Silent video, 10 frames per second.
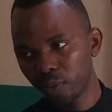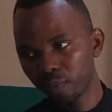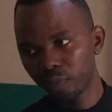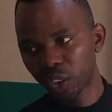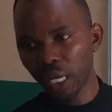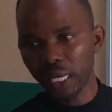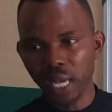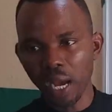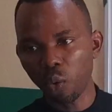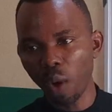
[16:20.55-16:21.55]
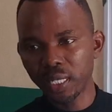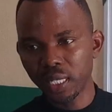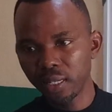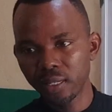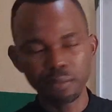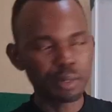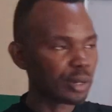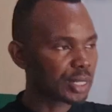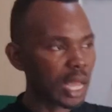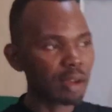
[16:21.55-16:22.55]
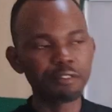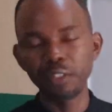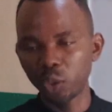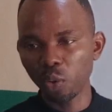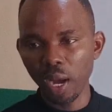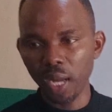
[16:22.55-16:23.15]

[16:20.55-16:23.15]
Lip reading: charts are quite easy because they are visual.